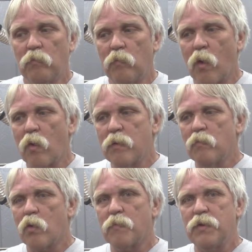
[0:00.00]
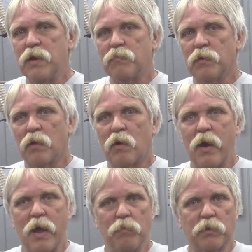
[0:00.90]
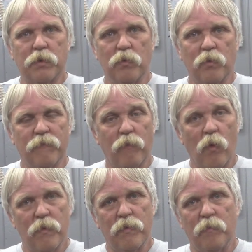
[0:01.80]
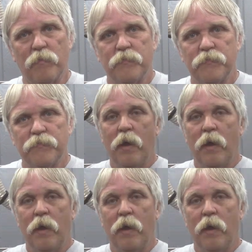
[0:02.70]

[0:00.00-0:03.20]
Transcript: more and more people are able to afford them.